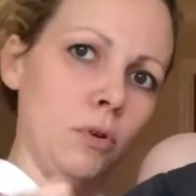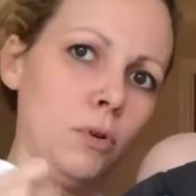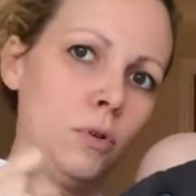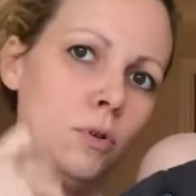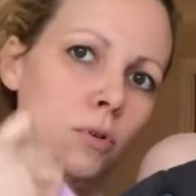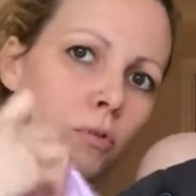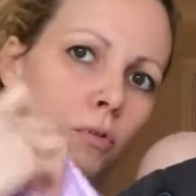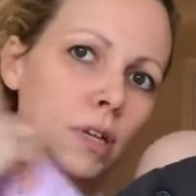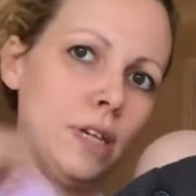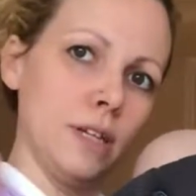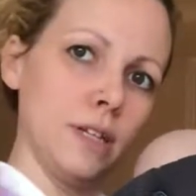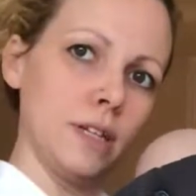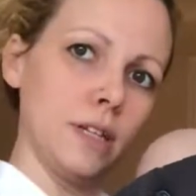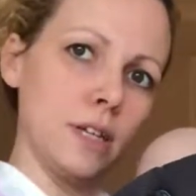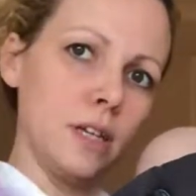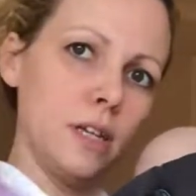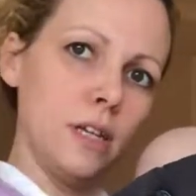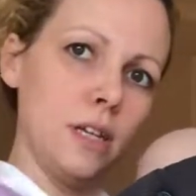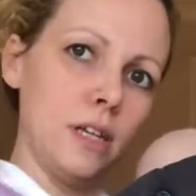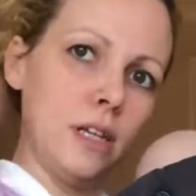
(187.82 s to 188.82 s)
Pull all
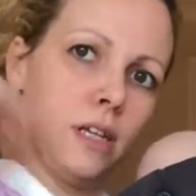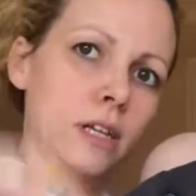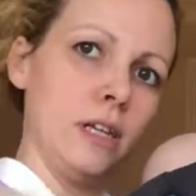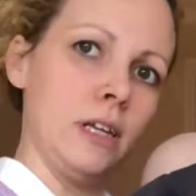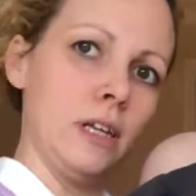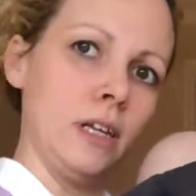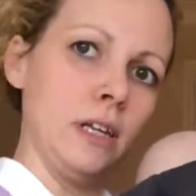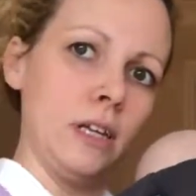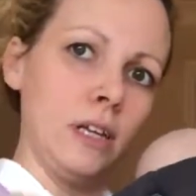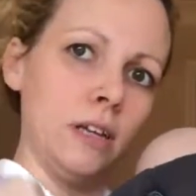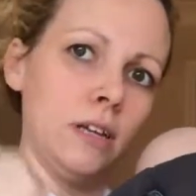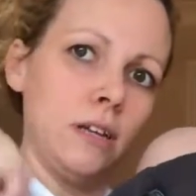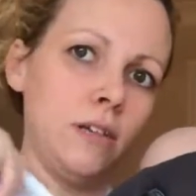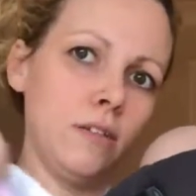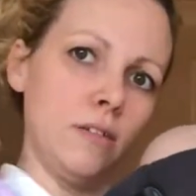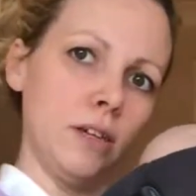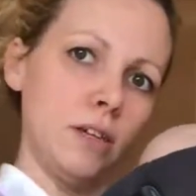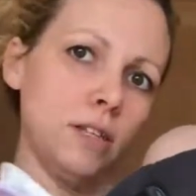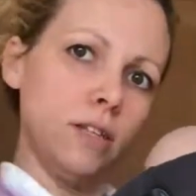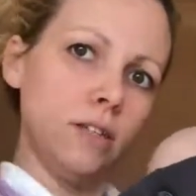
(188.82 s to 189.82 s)
this
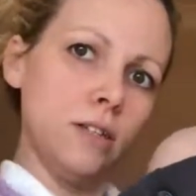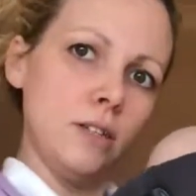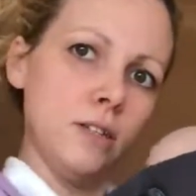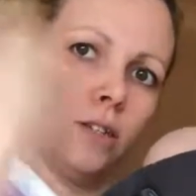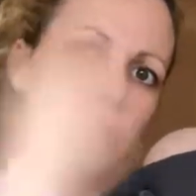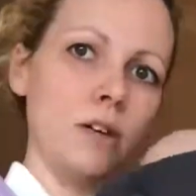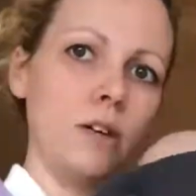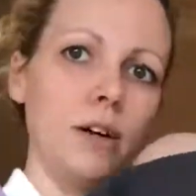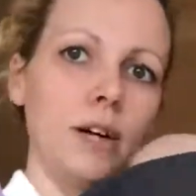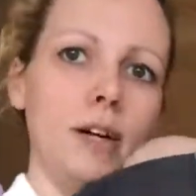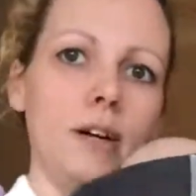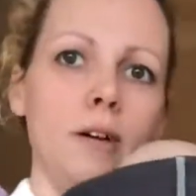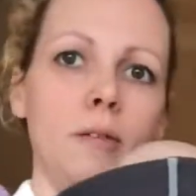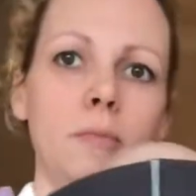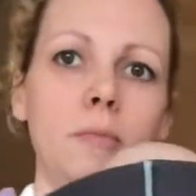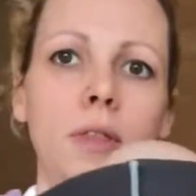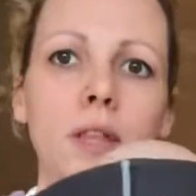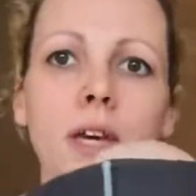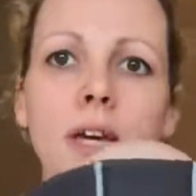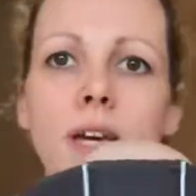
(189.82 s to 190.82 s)
nice and tight
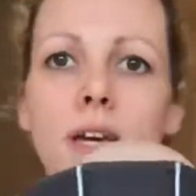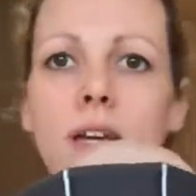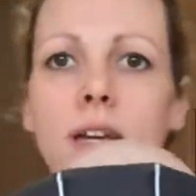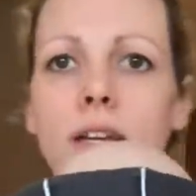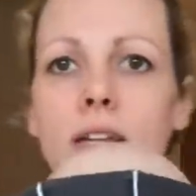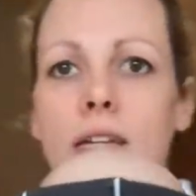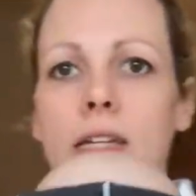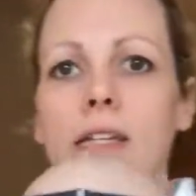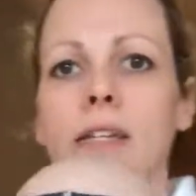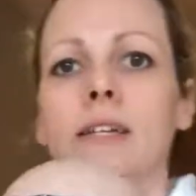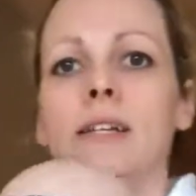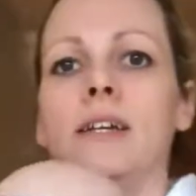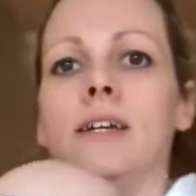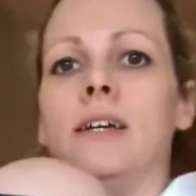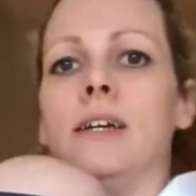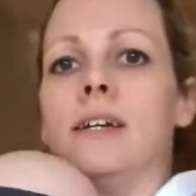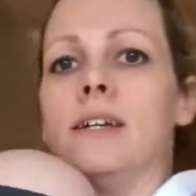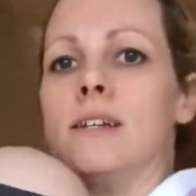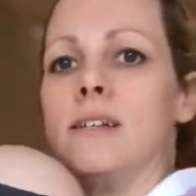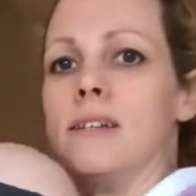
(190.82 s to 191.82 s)
up there.
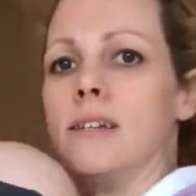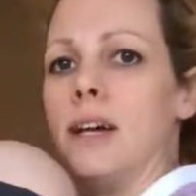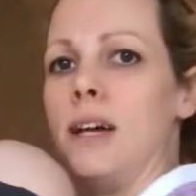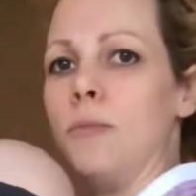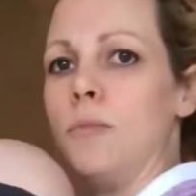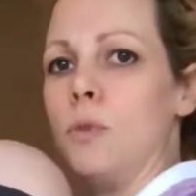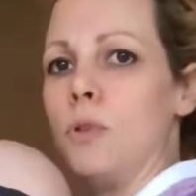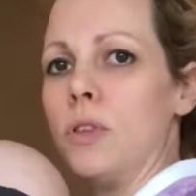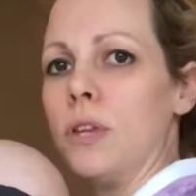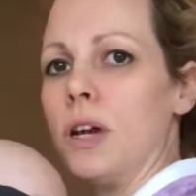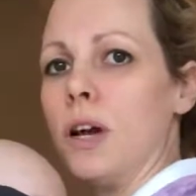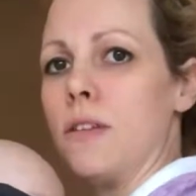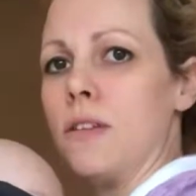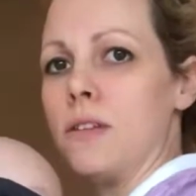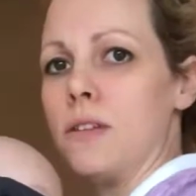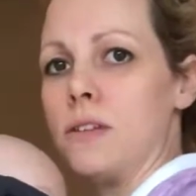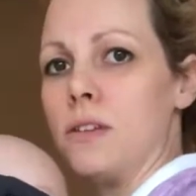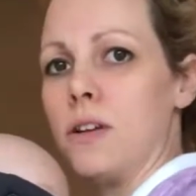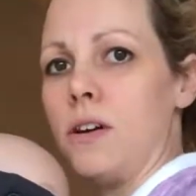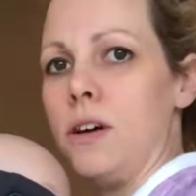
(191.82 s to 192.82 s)
Same on the
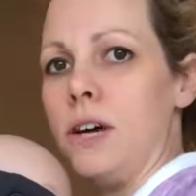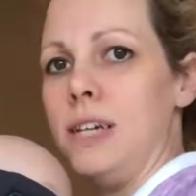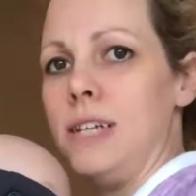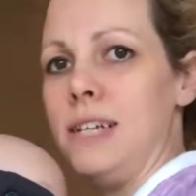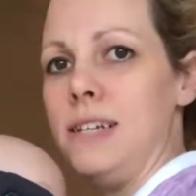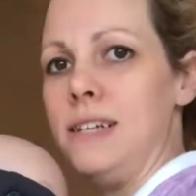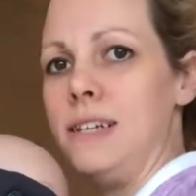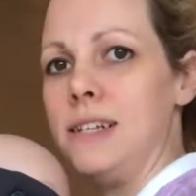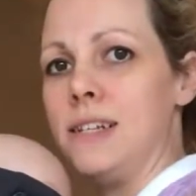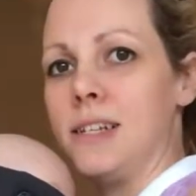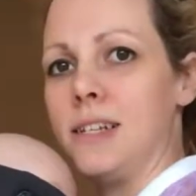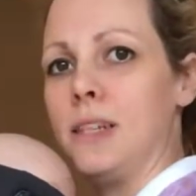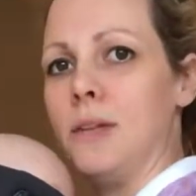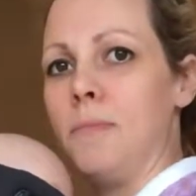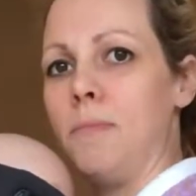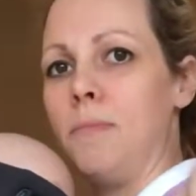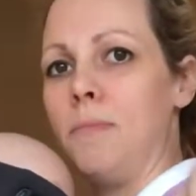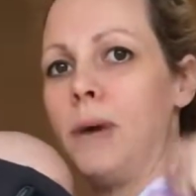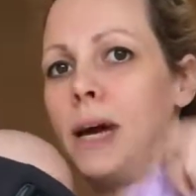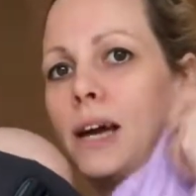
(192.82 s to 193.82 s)
other side, into the
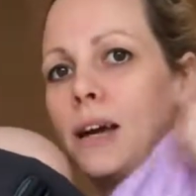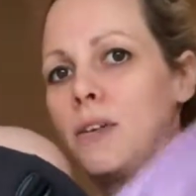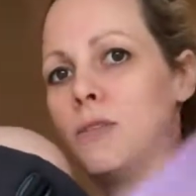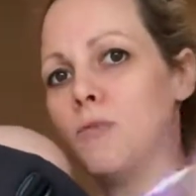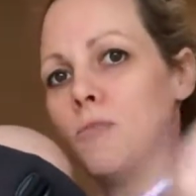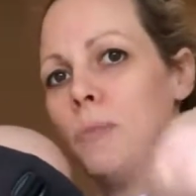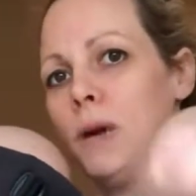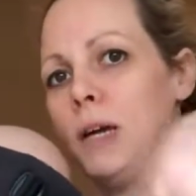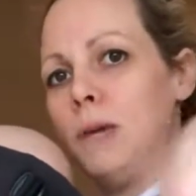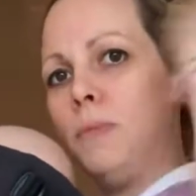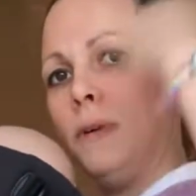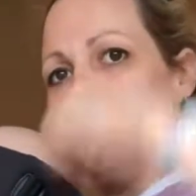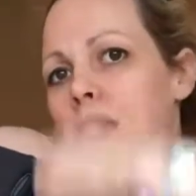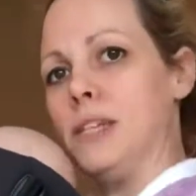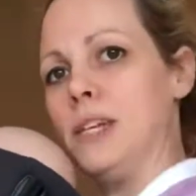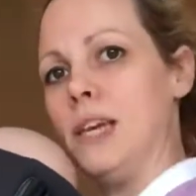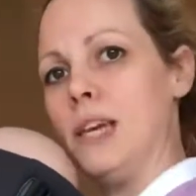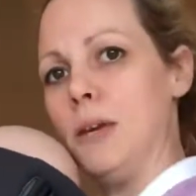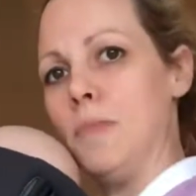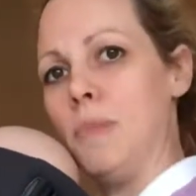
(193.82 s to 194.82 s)
back of baby's
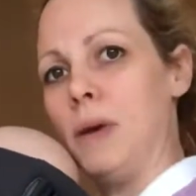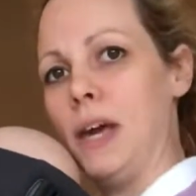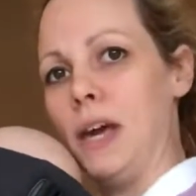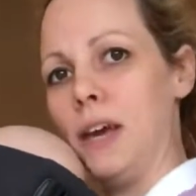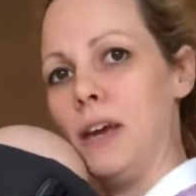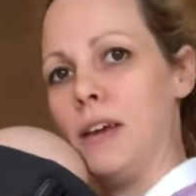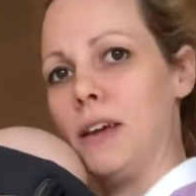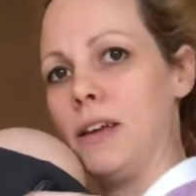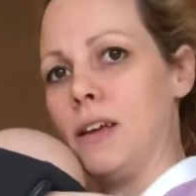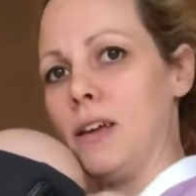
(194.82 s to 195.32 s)
knee pit.